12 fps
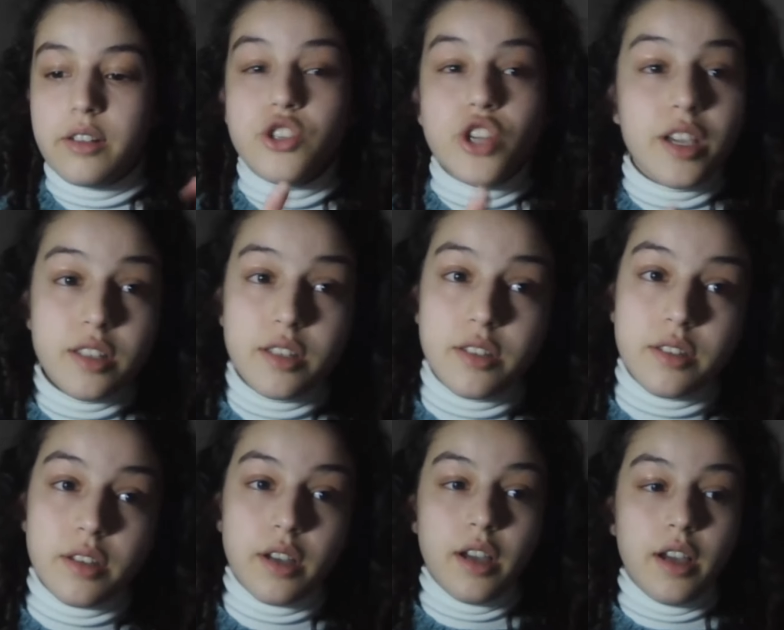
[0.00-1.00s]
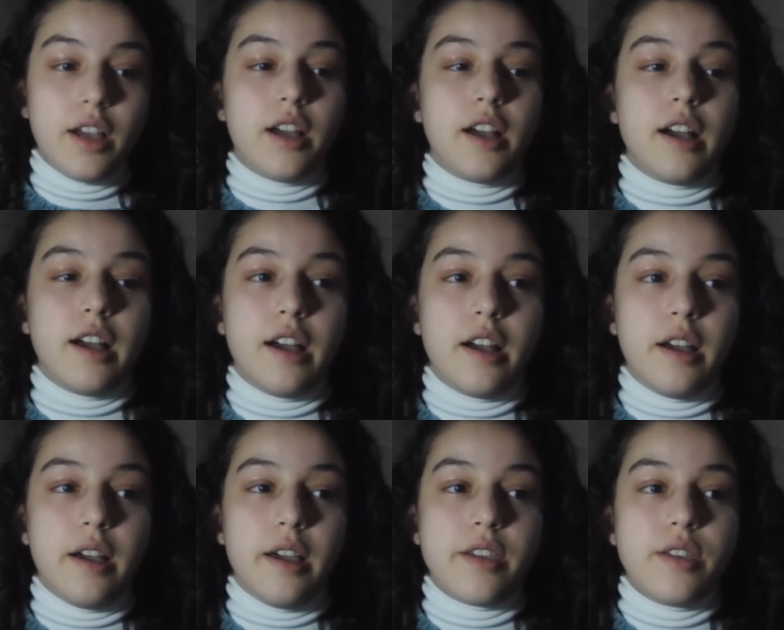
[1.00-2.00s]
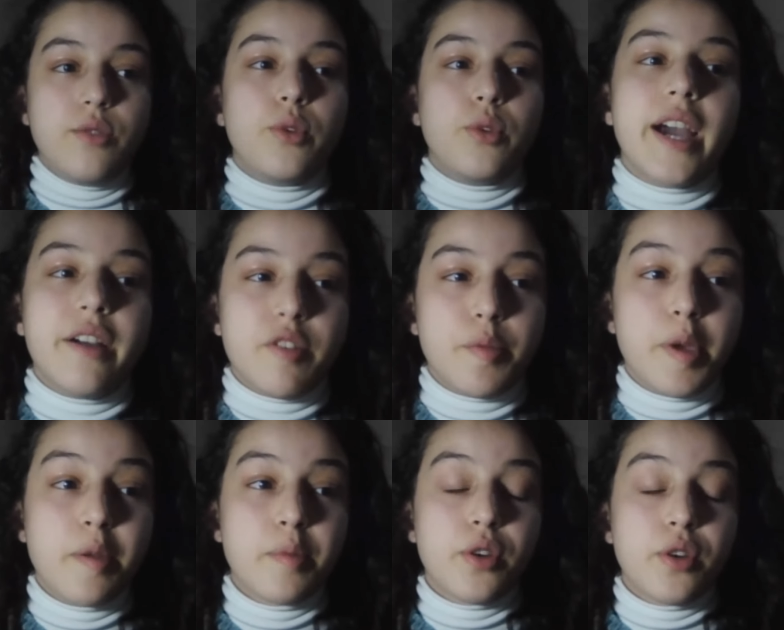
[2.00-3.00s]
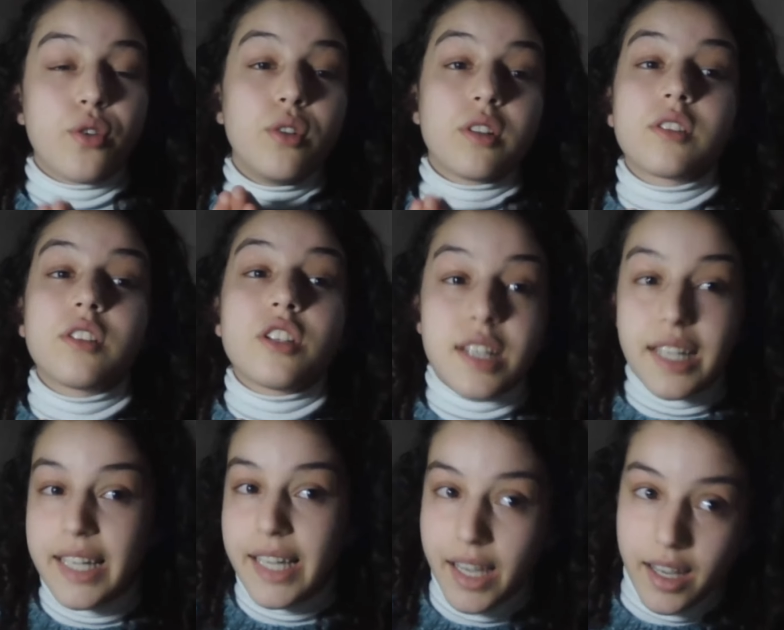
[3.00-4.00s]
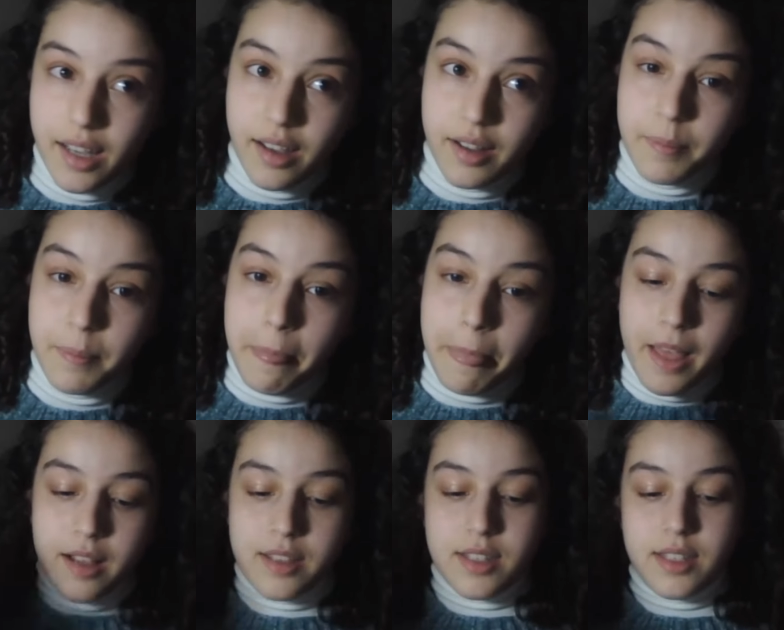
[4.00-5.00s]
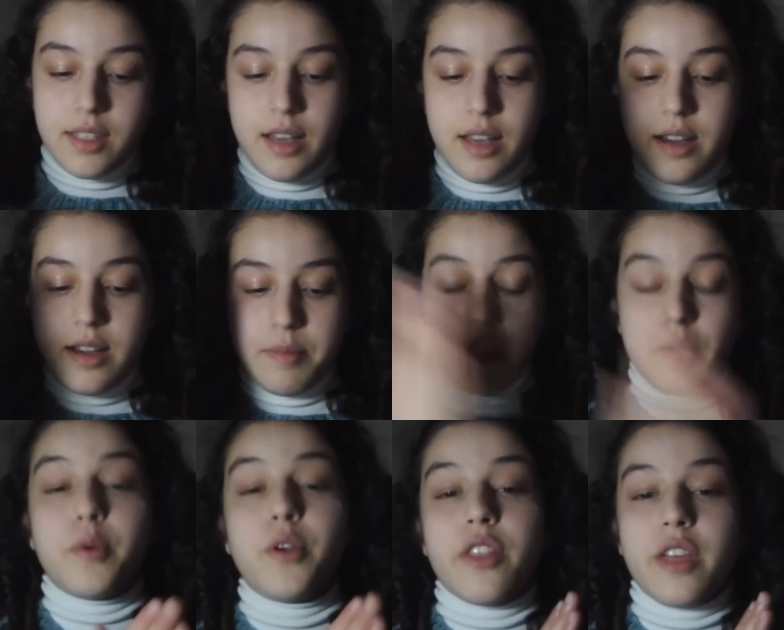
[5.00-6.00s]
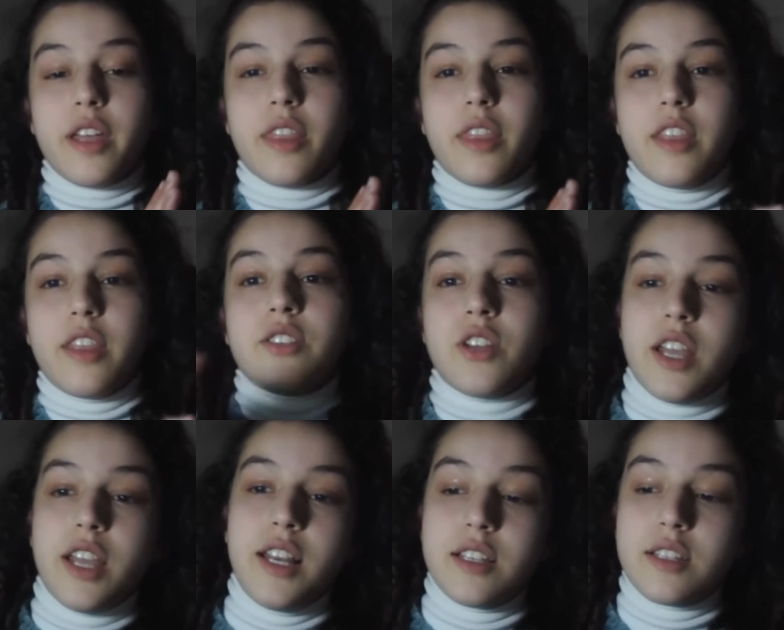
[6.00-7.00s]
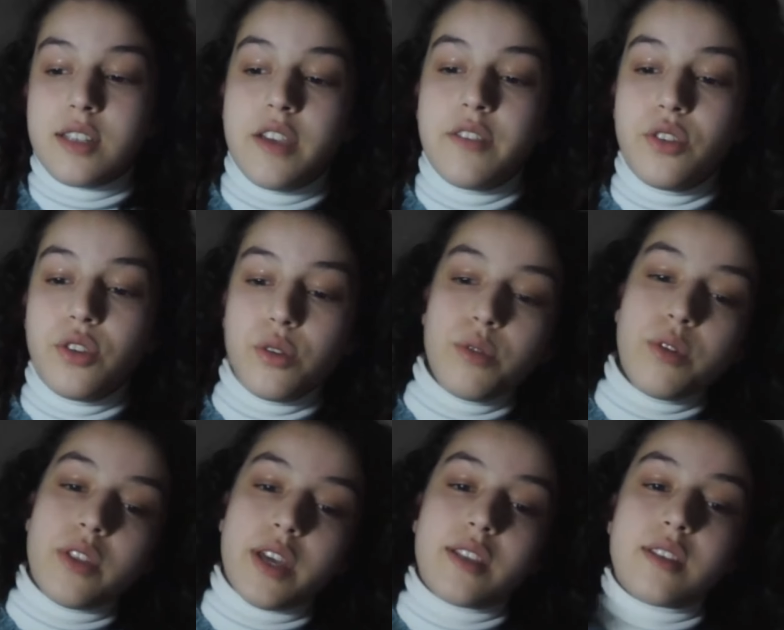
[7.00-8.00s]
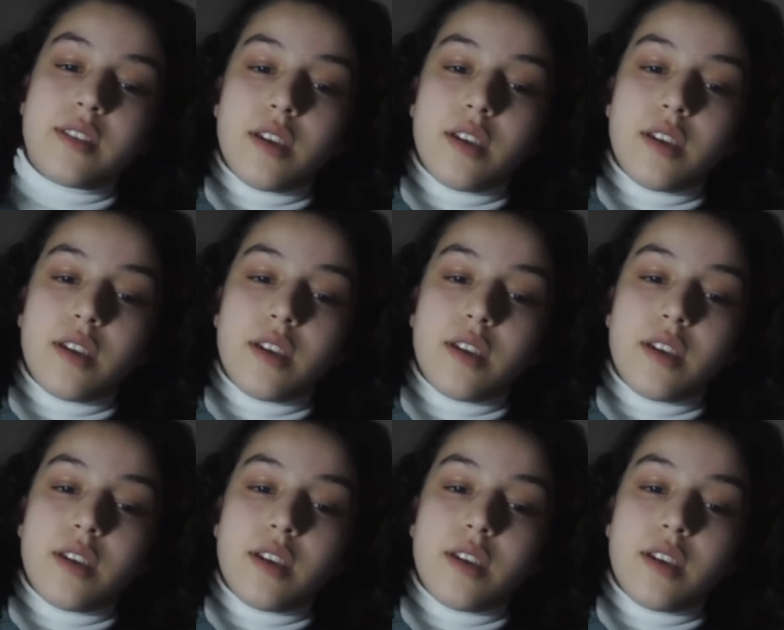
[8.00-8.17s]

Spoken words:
checks. We have a paper called Tasrih. It's a paper that the Israelis give you that